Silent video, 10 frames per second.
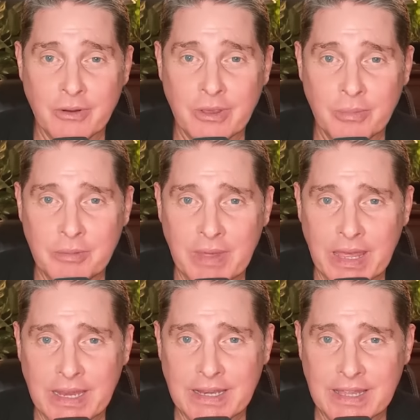or human
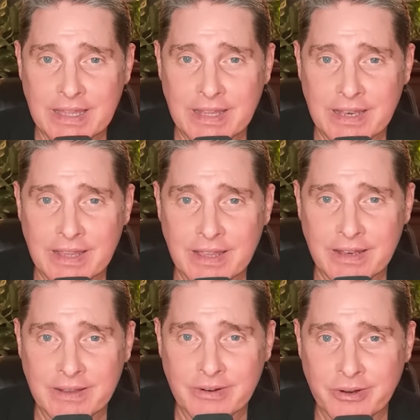made on,
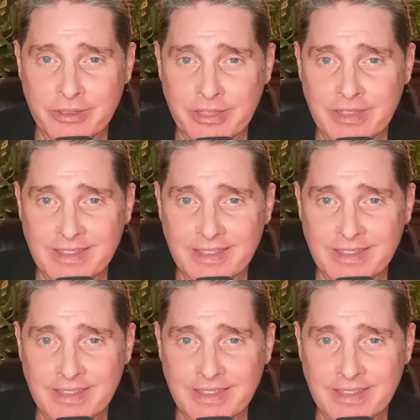on earth.